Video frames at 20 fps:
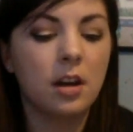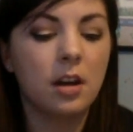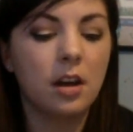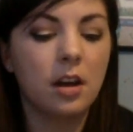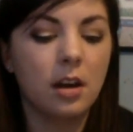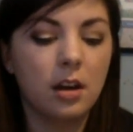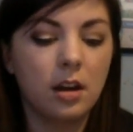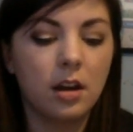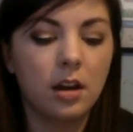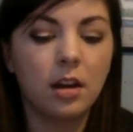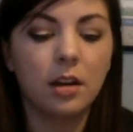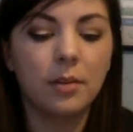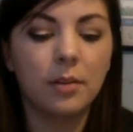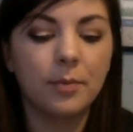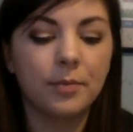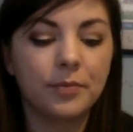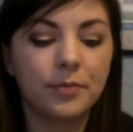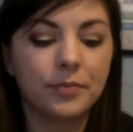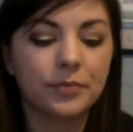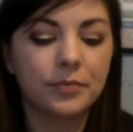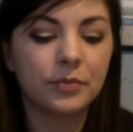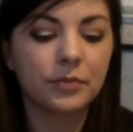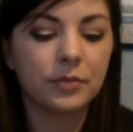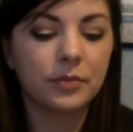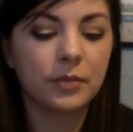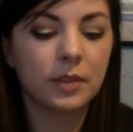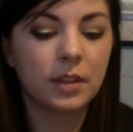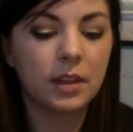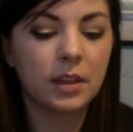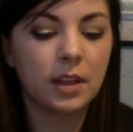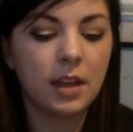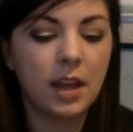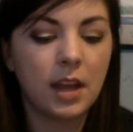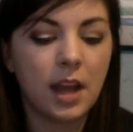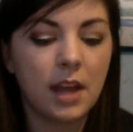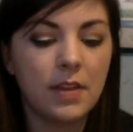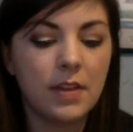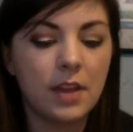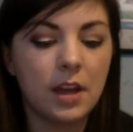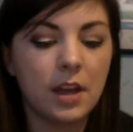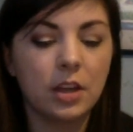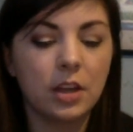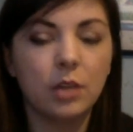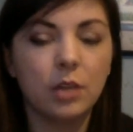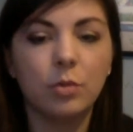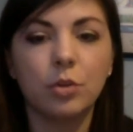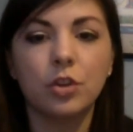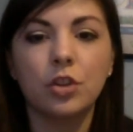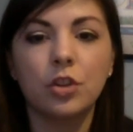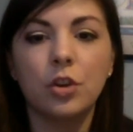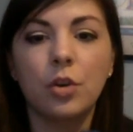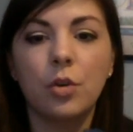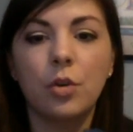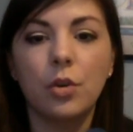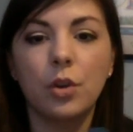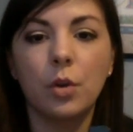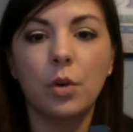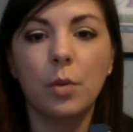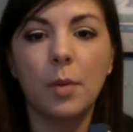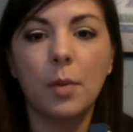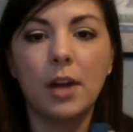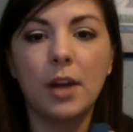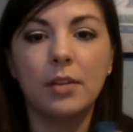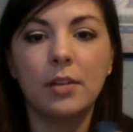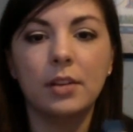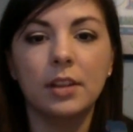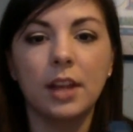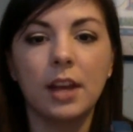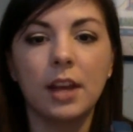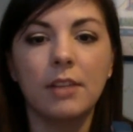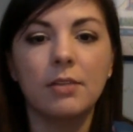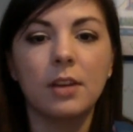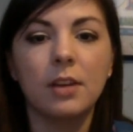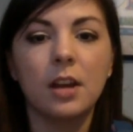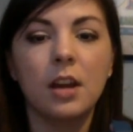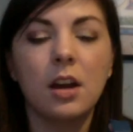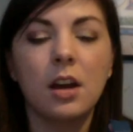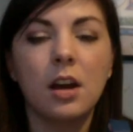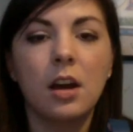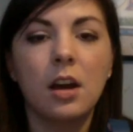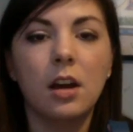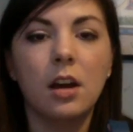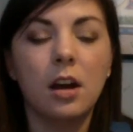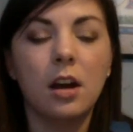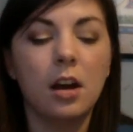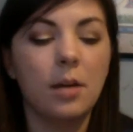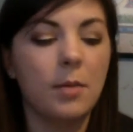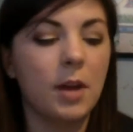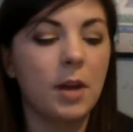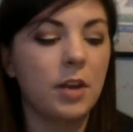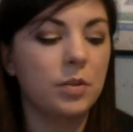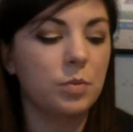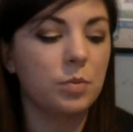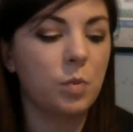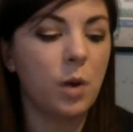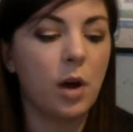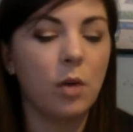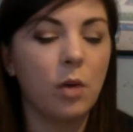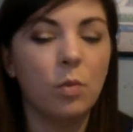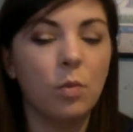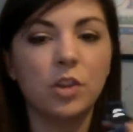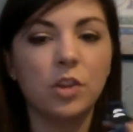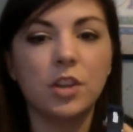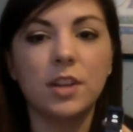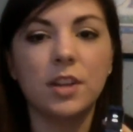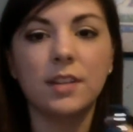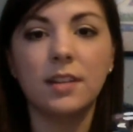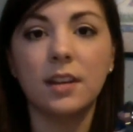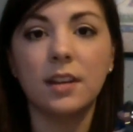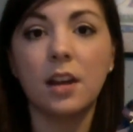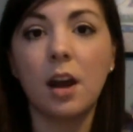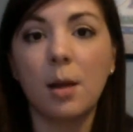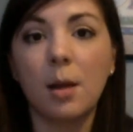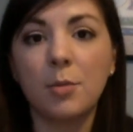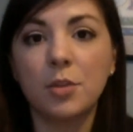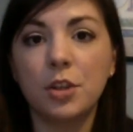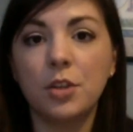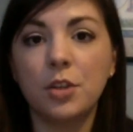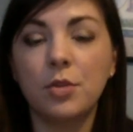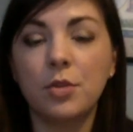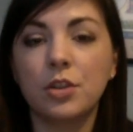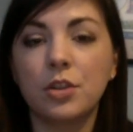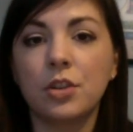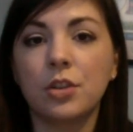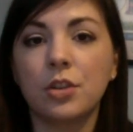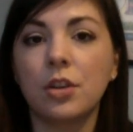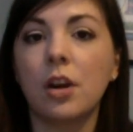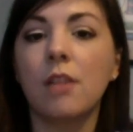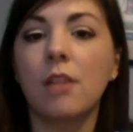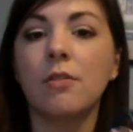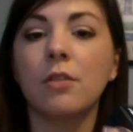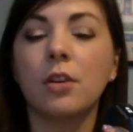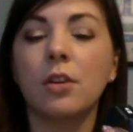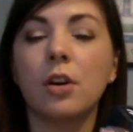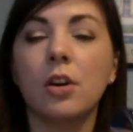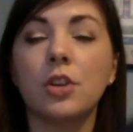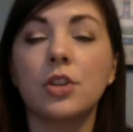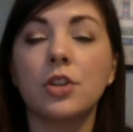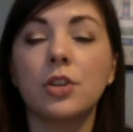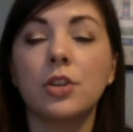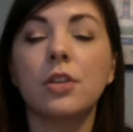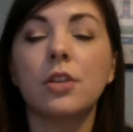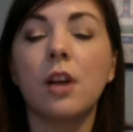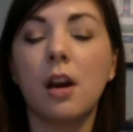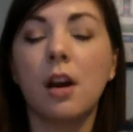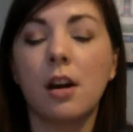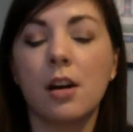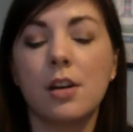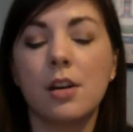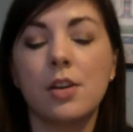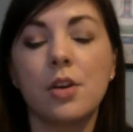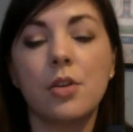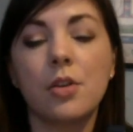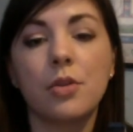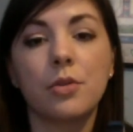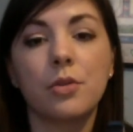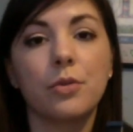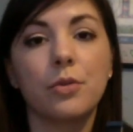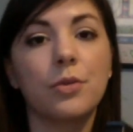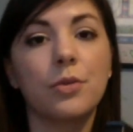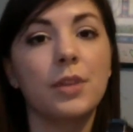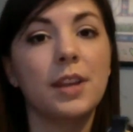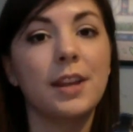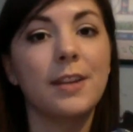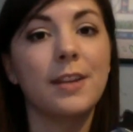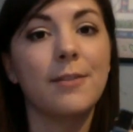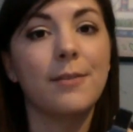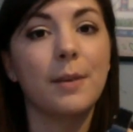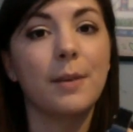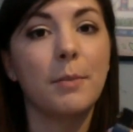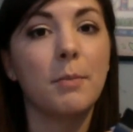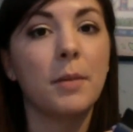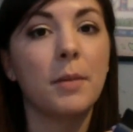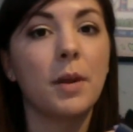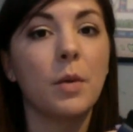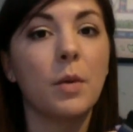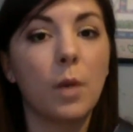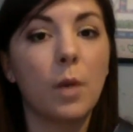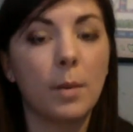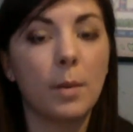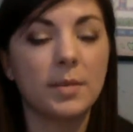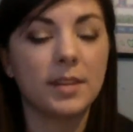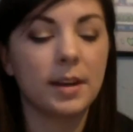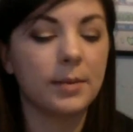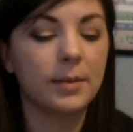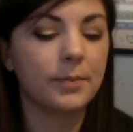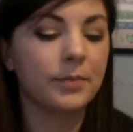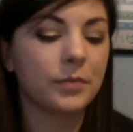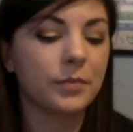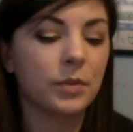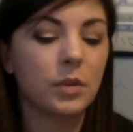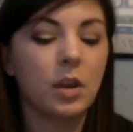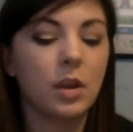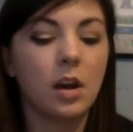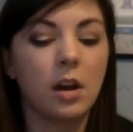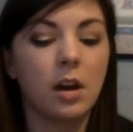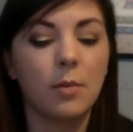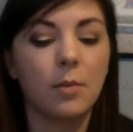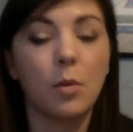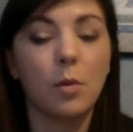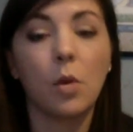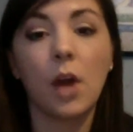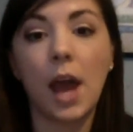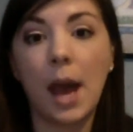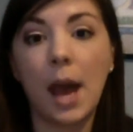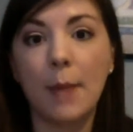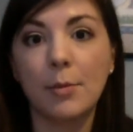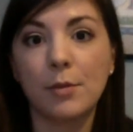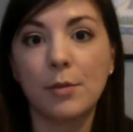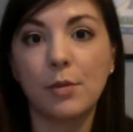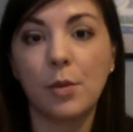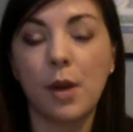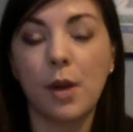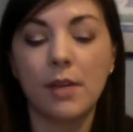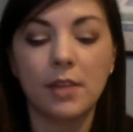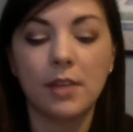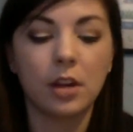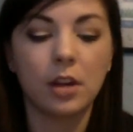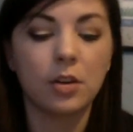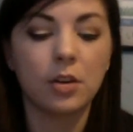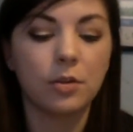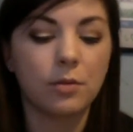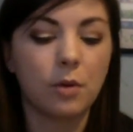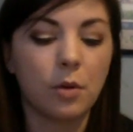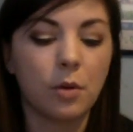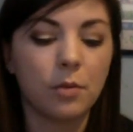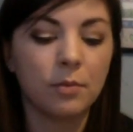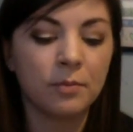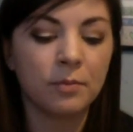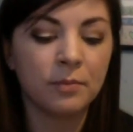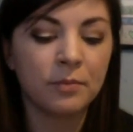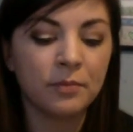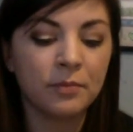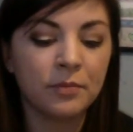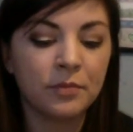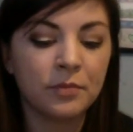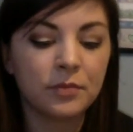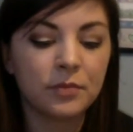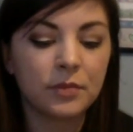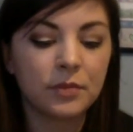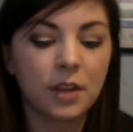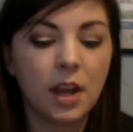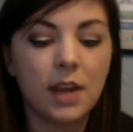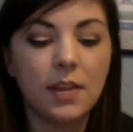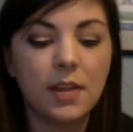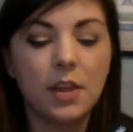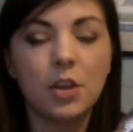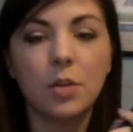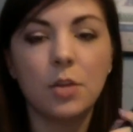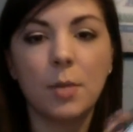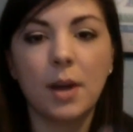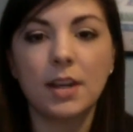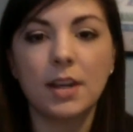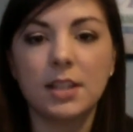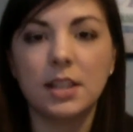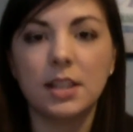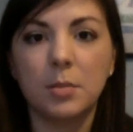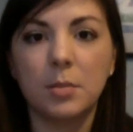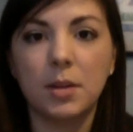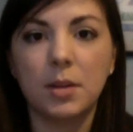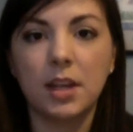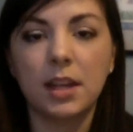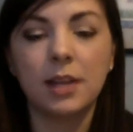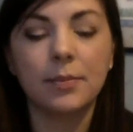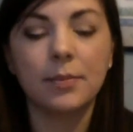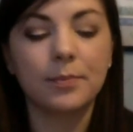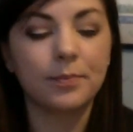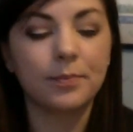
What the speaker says: And then it will show your battery life as well, which is an option you can turn on through the Fitbit website or app if you have that on your phone. And then you're back to the beginning.